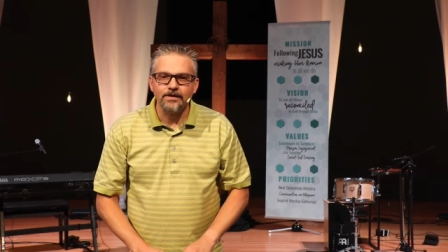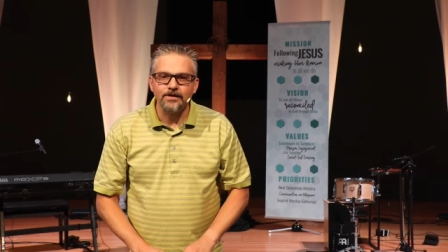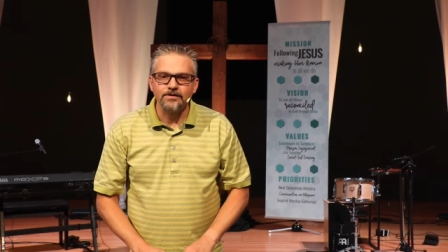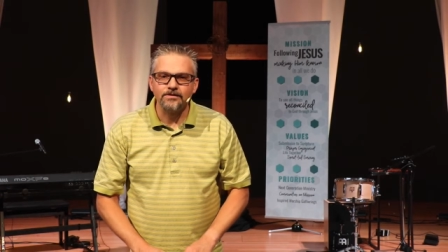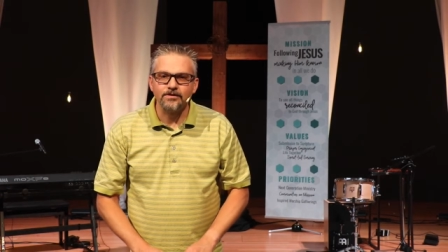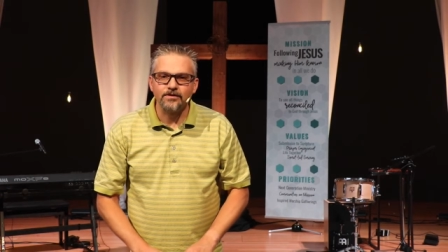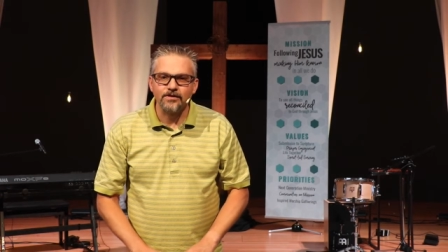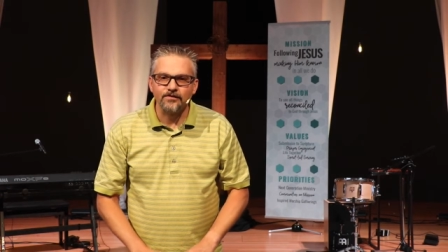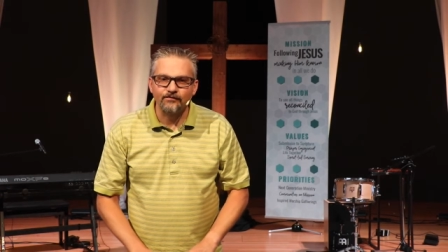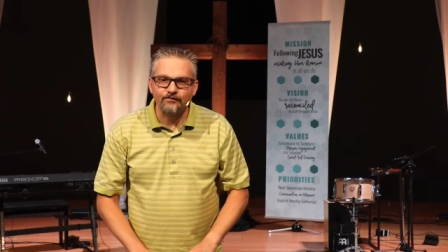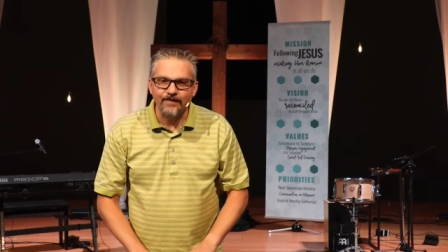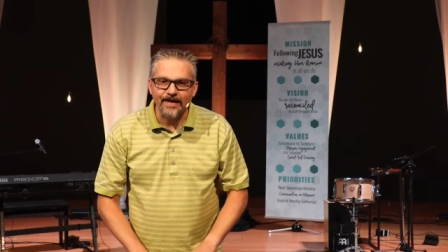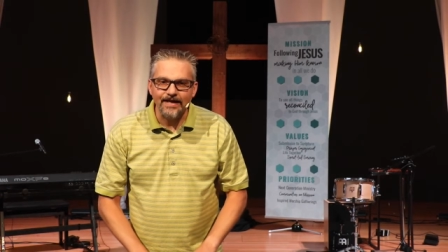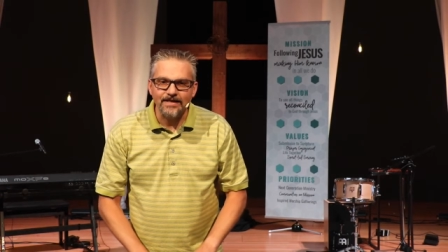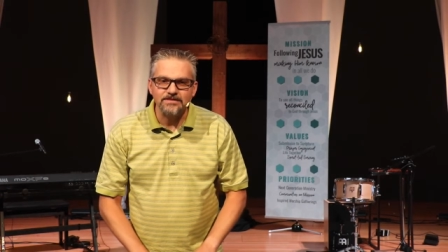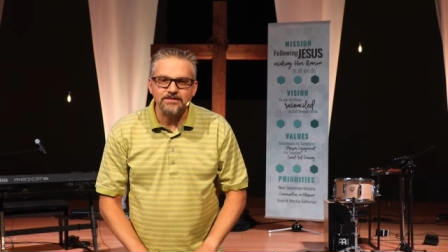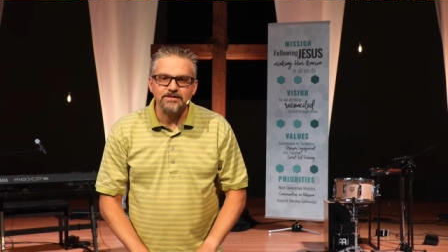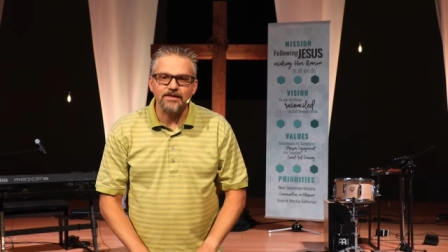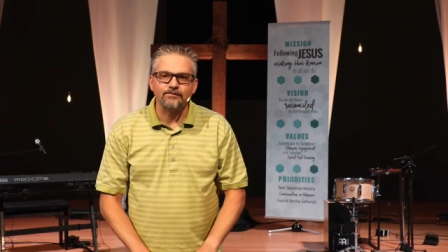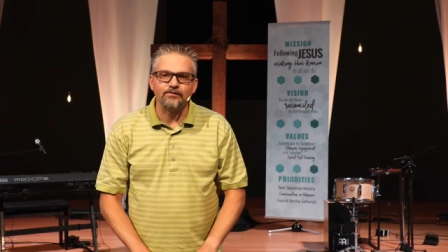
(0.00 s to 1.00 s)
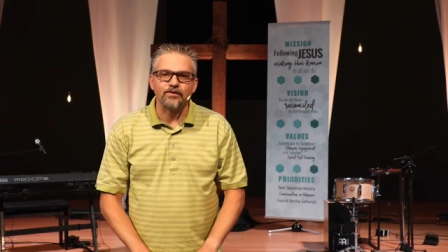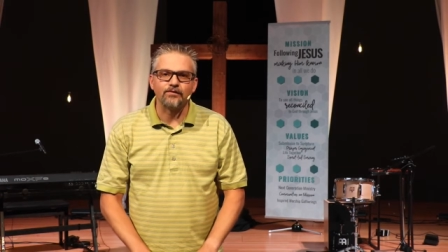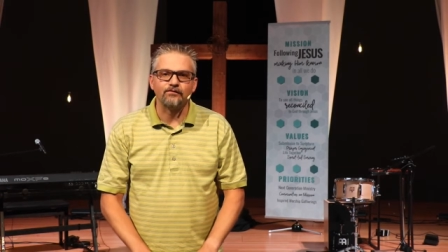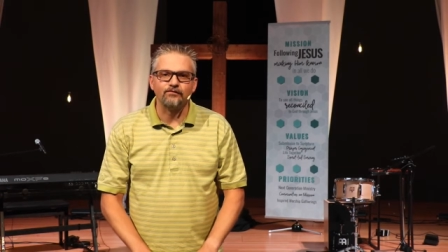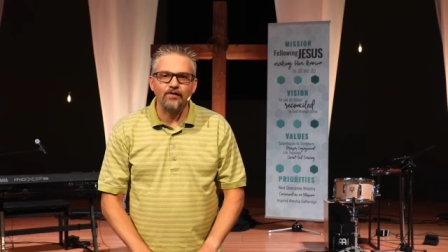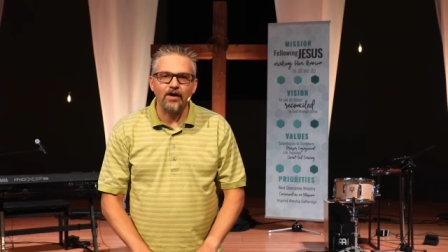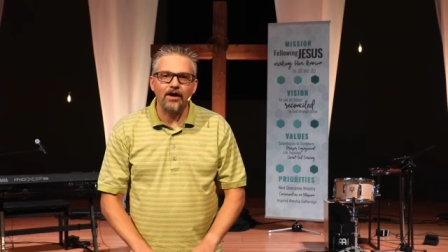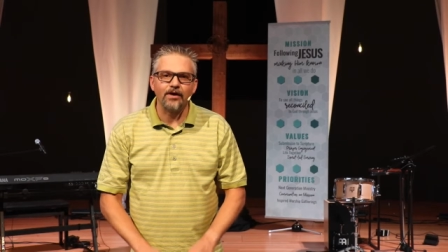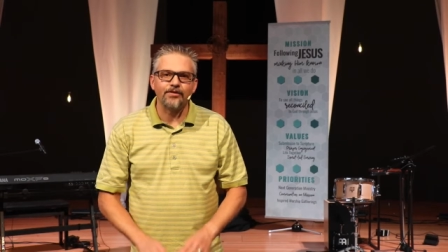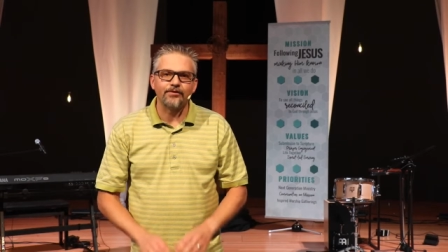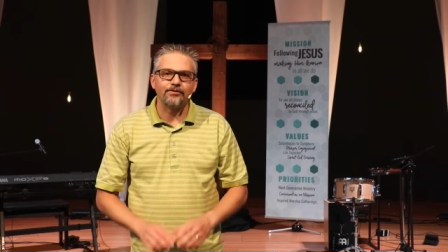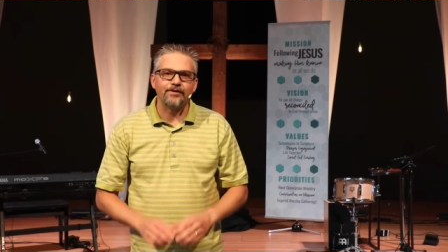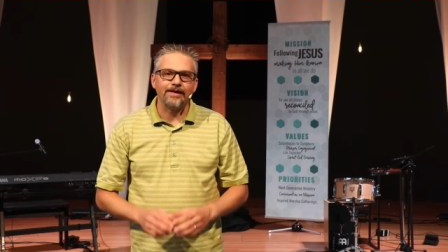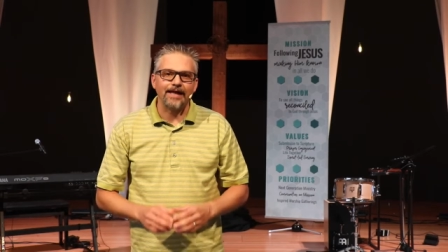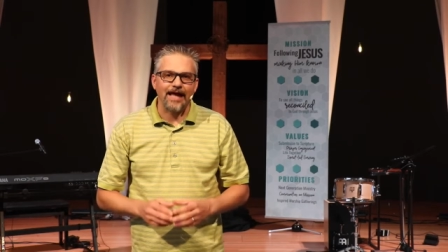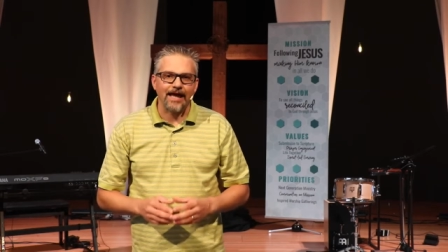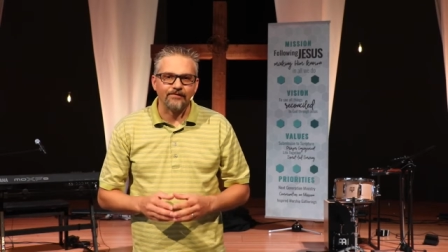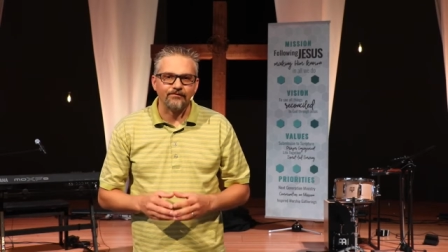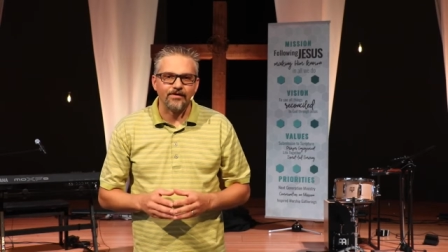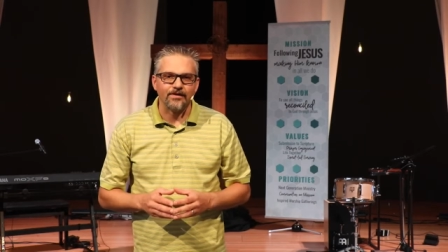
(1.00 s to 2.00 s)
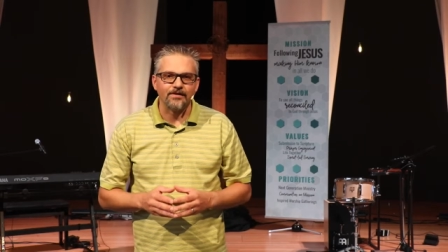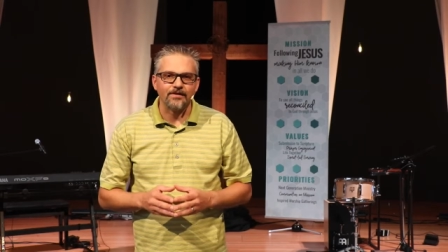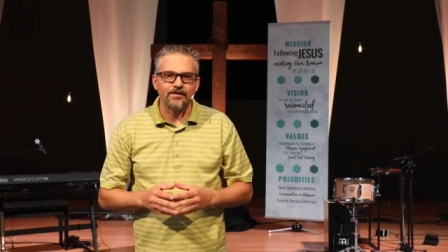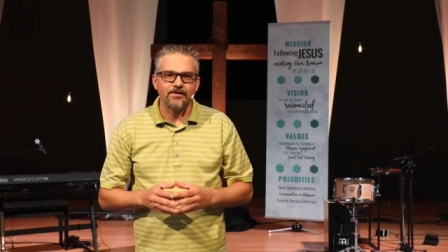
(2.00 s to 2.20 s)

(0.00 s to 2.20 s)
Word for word: to the face of your Father in heaven.